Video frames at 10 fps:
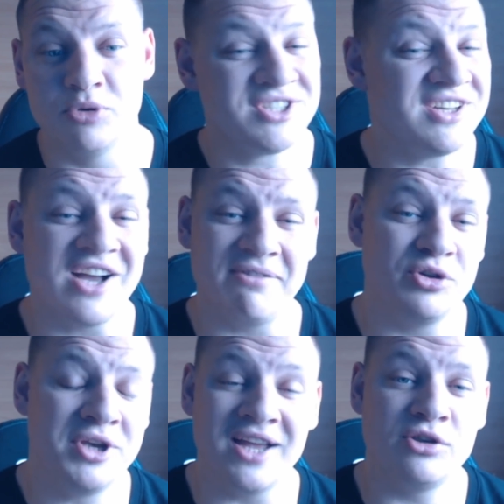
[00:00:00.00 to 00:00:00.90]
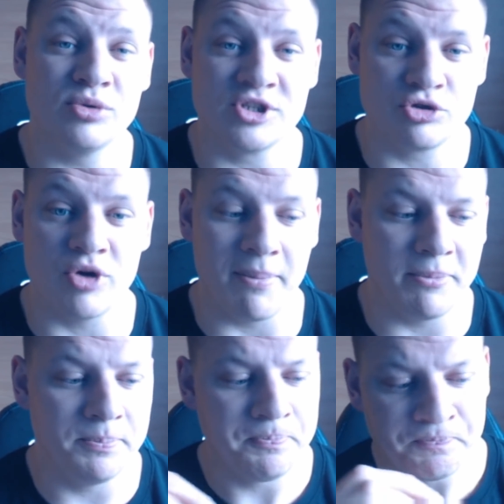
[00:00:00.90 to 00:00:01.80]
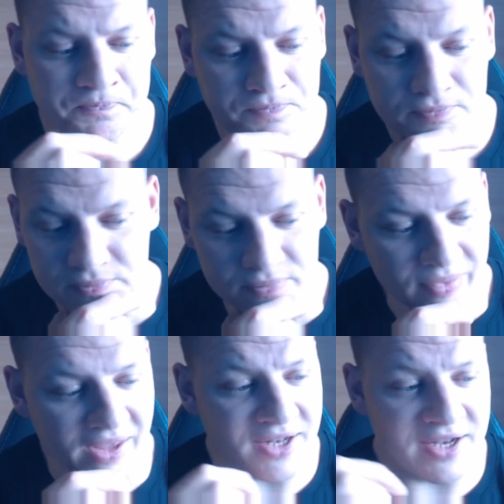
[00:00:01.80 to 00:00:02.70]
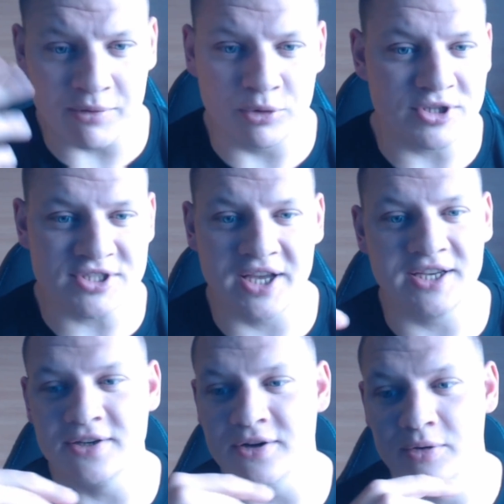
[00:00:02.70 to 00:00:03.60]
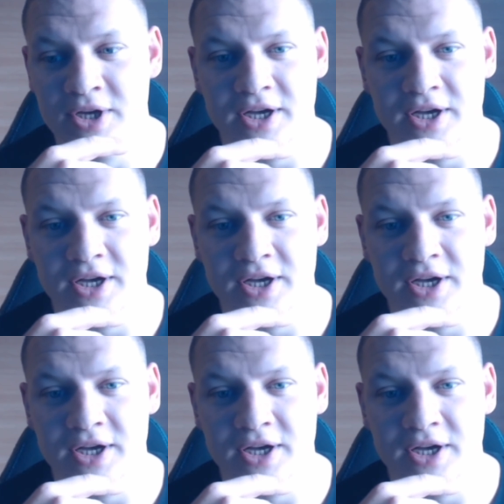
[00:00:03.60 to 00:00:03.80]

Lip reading: You still have to get to a strap. And that one was like, and